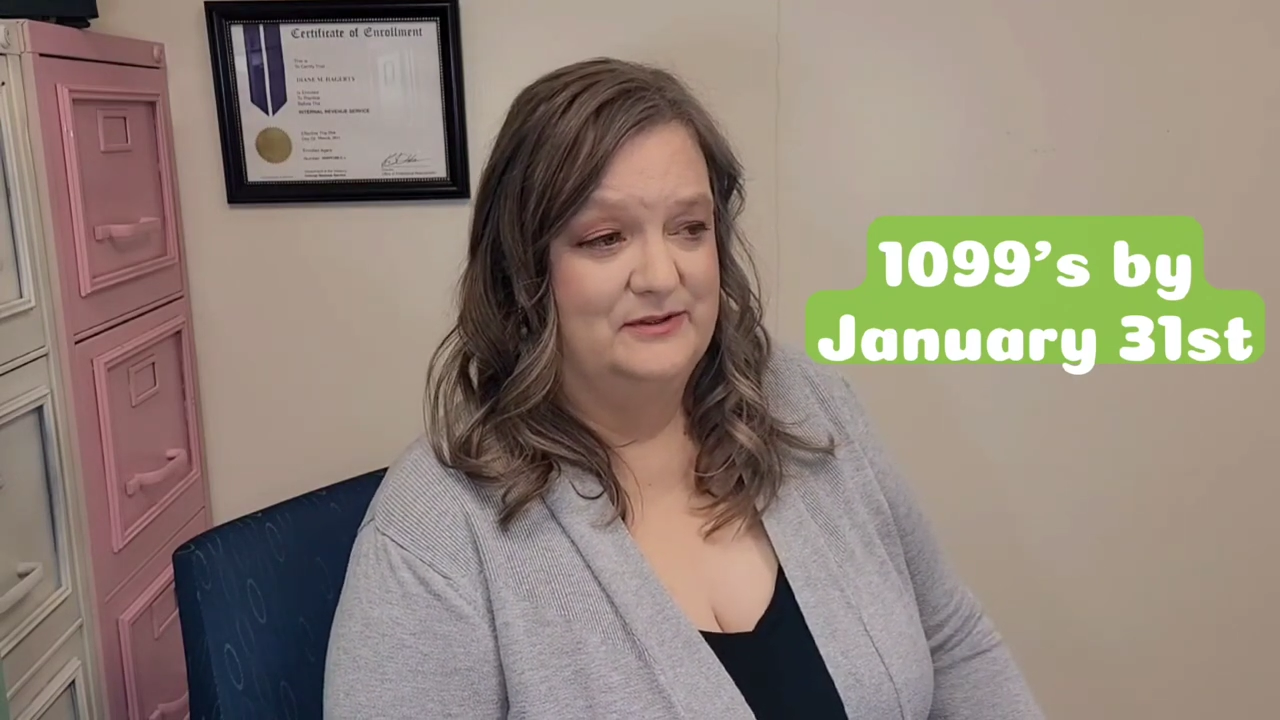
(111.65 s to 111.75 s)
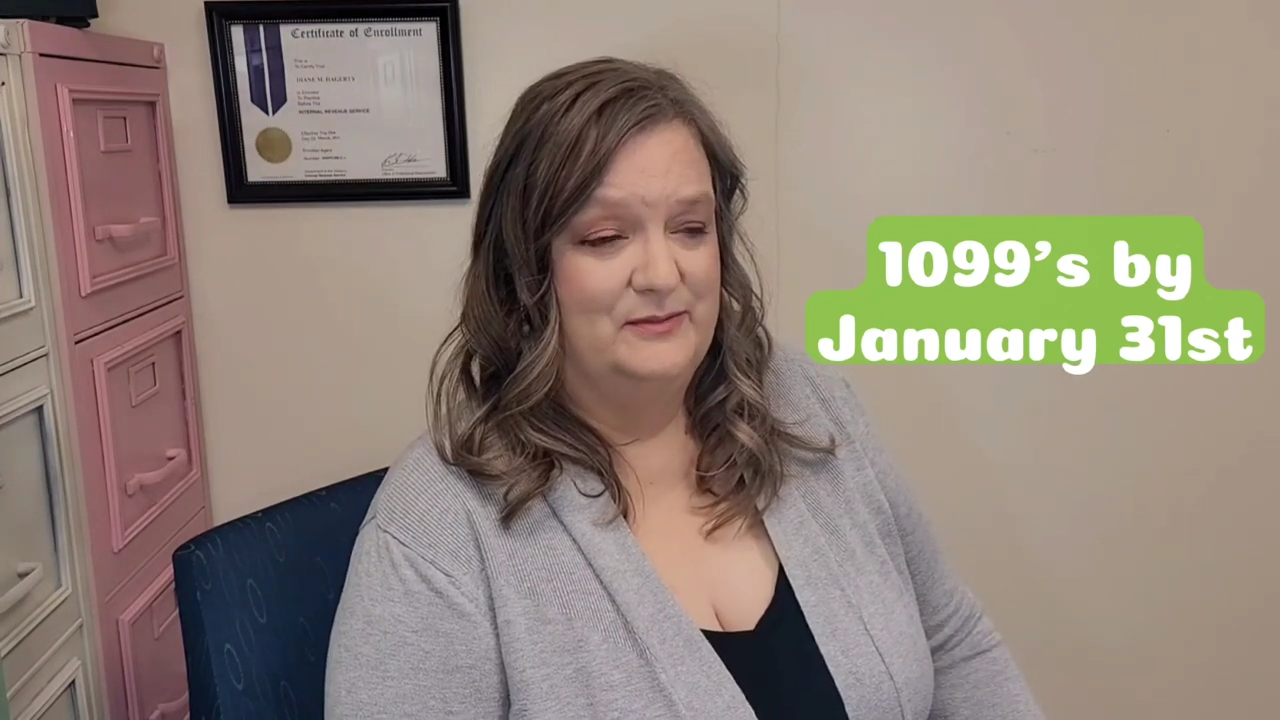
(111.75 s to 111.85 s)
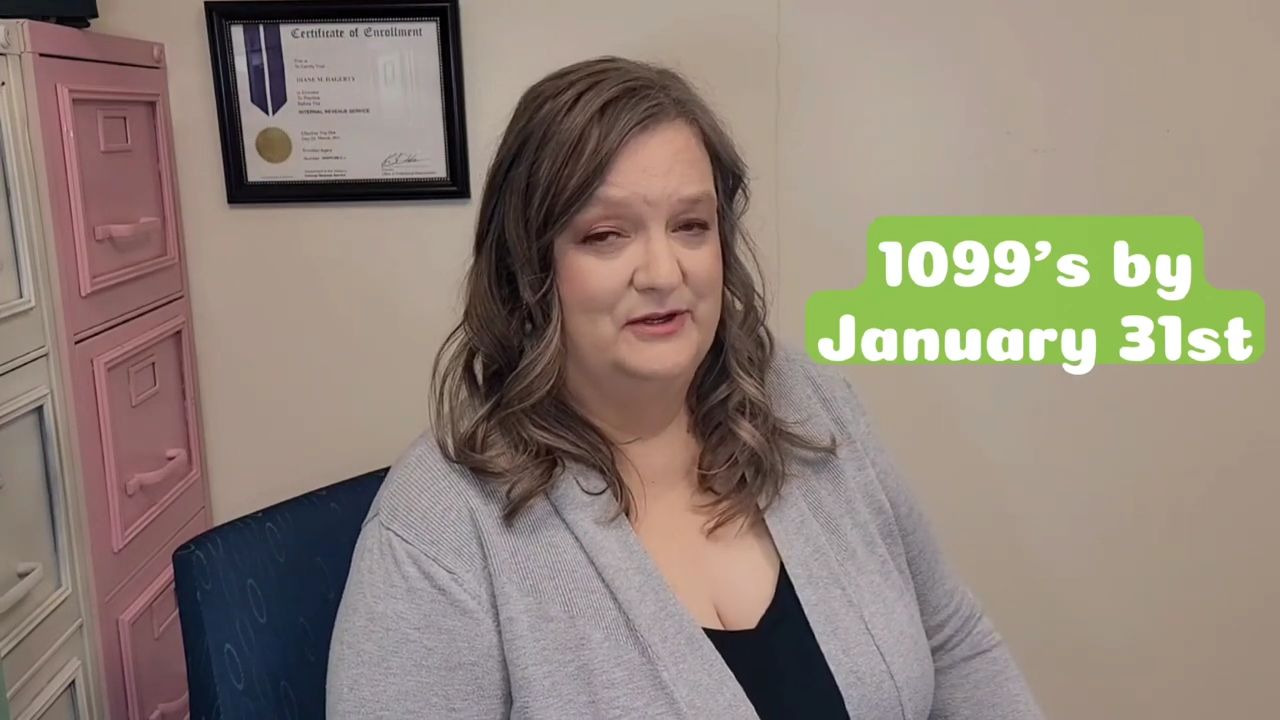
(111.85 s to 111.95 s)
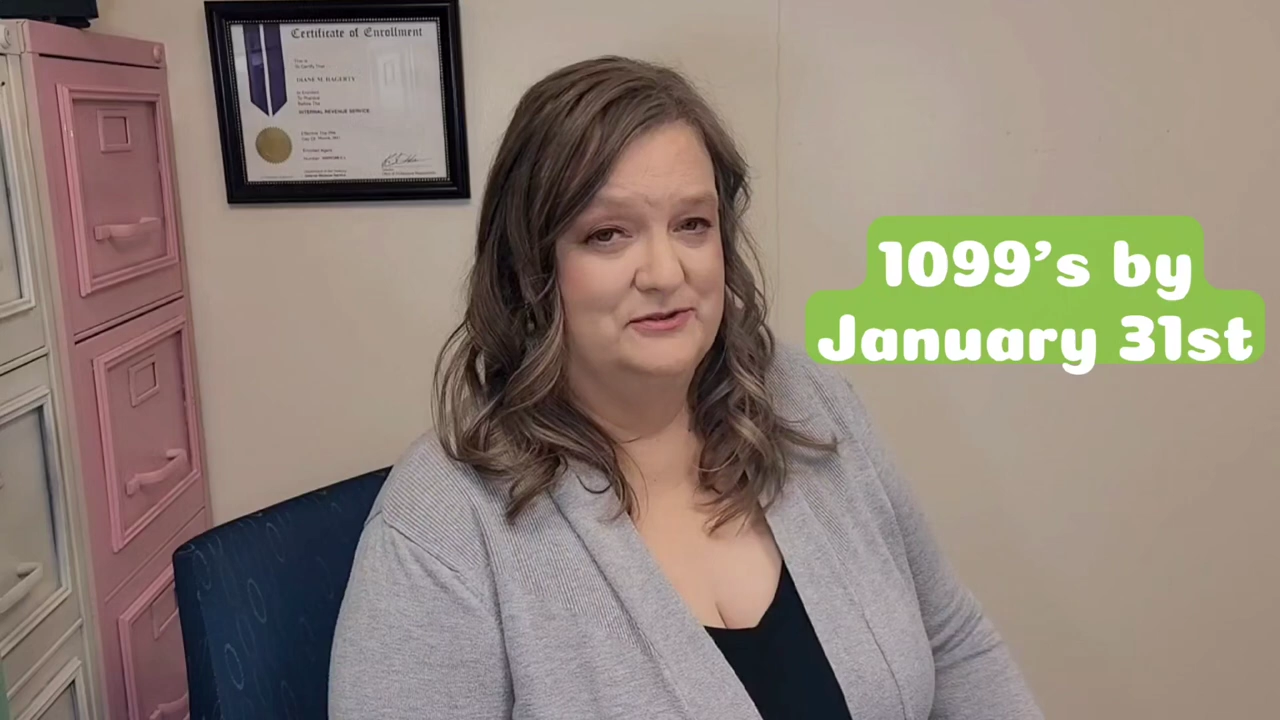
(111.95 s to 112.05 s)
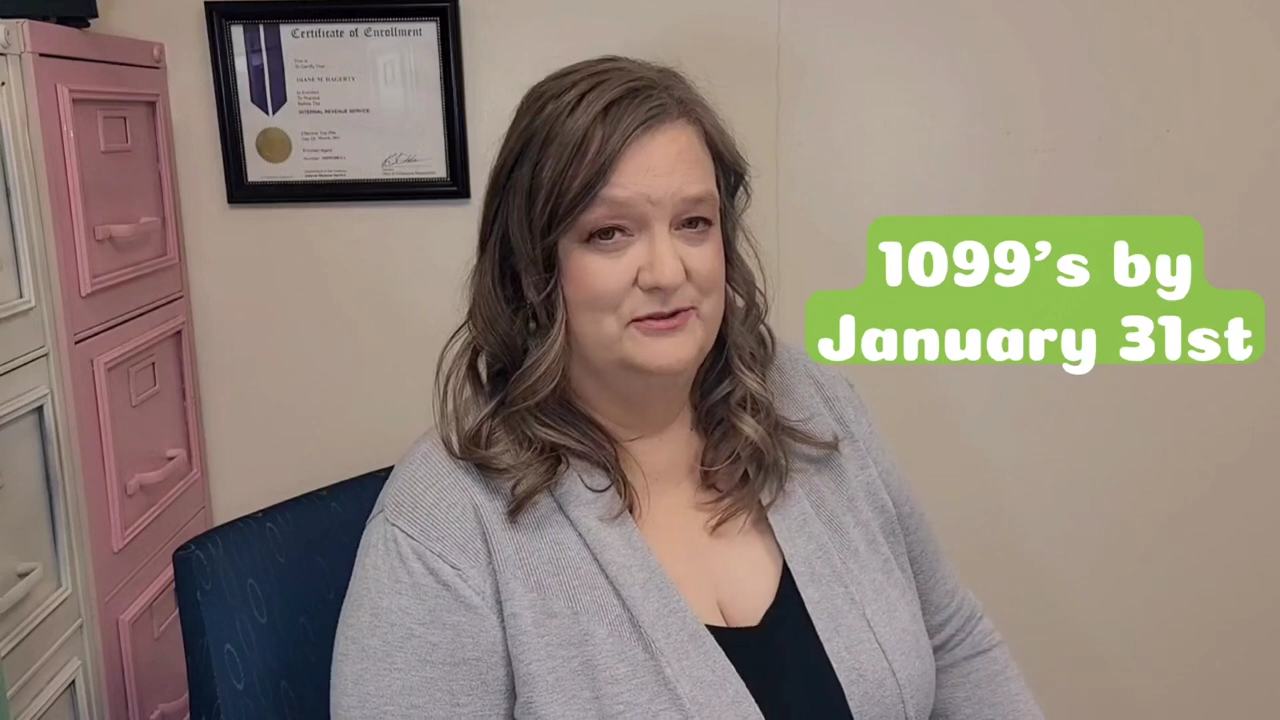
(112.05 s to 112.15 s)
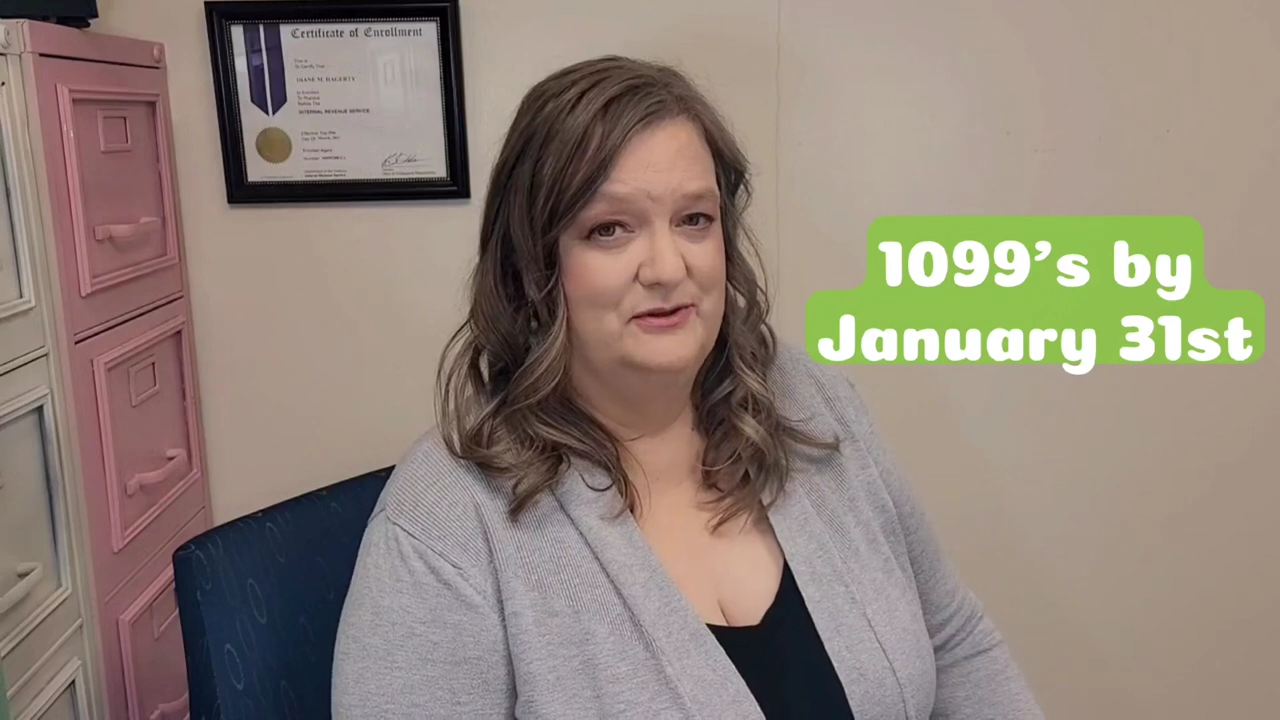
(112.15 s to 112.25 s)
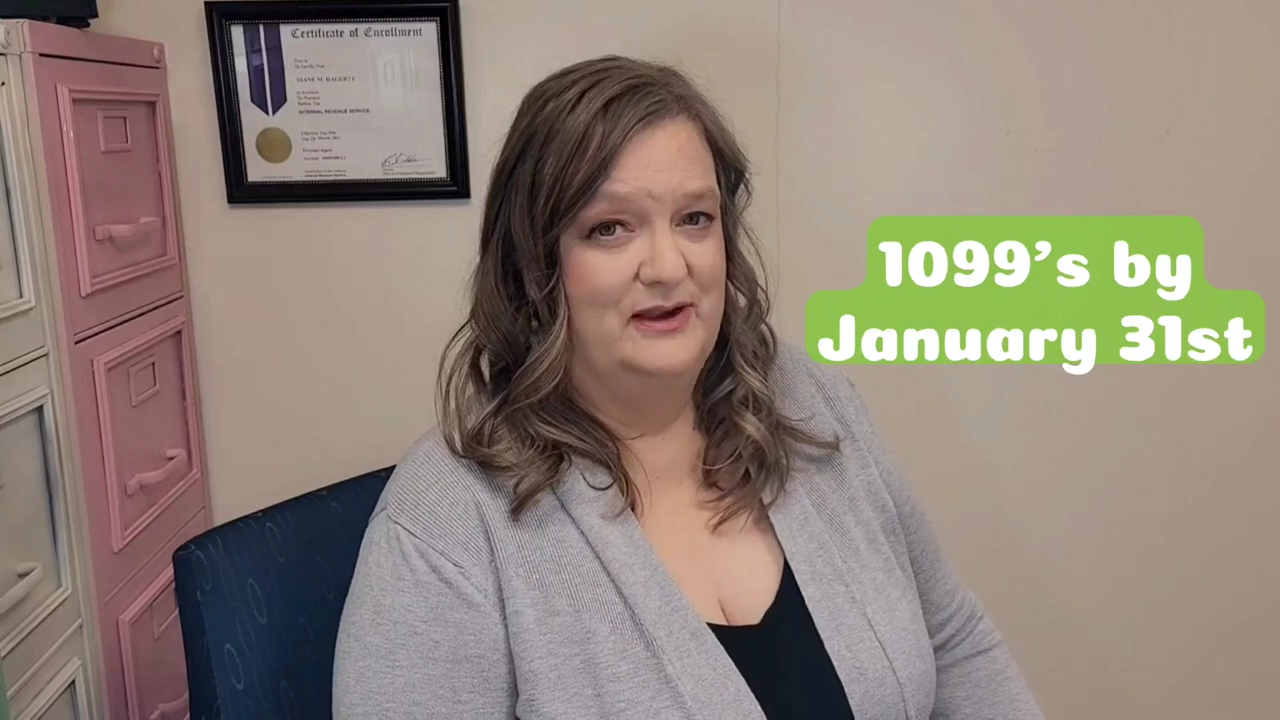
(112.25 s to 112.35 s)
to make sure you